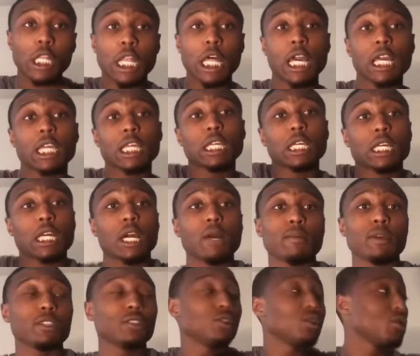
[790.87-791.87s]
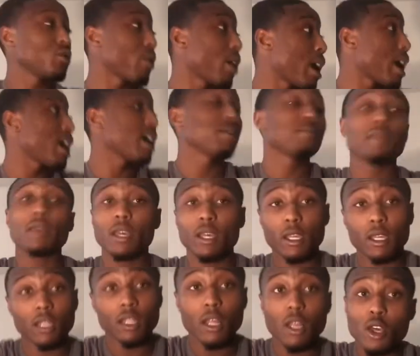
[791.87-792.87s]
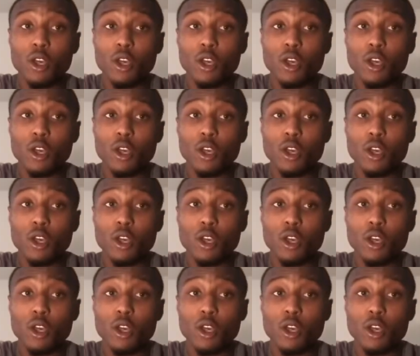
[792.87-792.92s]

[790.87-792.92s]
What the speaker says: like, comment, subscribe, man.